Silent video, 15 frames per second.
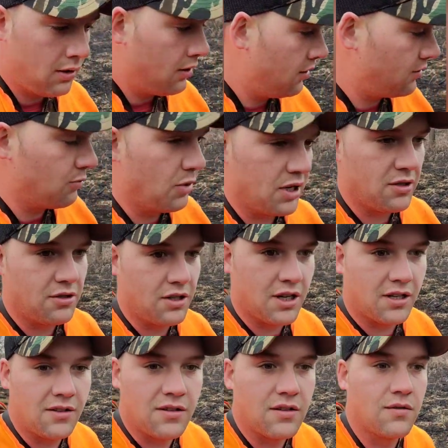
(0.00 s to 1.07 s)
Doesn't pay Jake
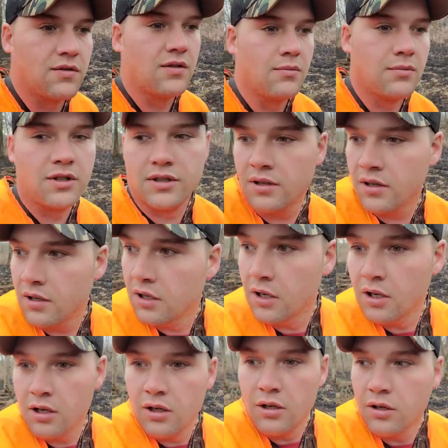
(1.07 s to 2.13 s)
to use them, but
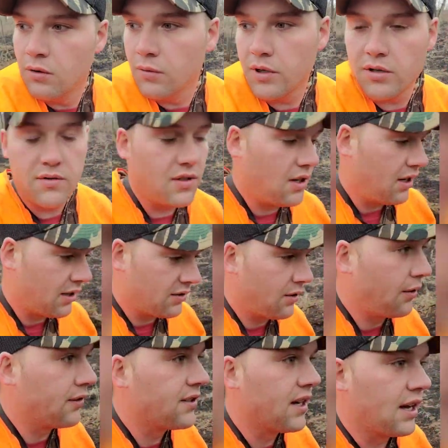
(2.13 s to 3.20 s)
we use Onyx
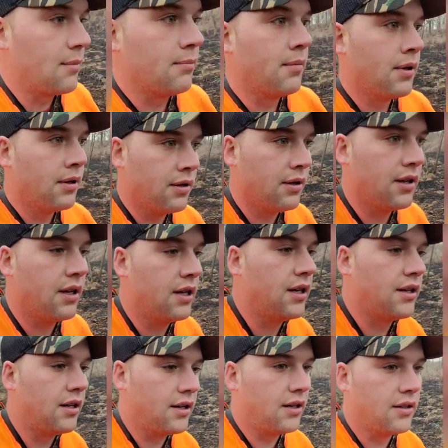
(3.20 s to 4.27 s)
all the time, and
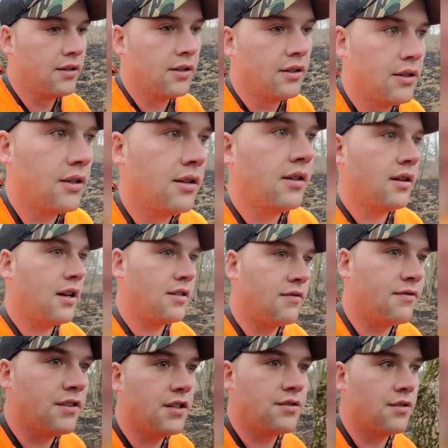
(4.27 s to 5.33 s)
has a
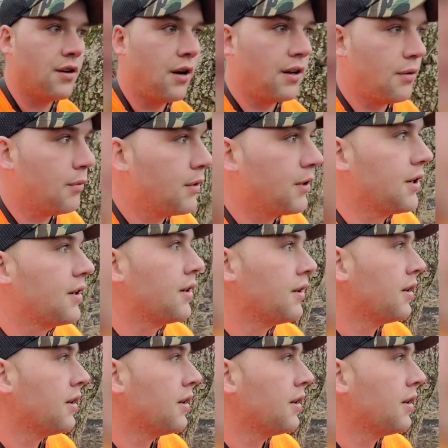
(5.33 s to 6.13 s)
feature on it where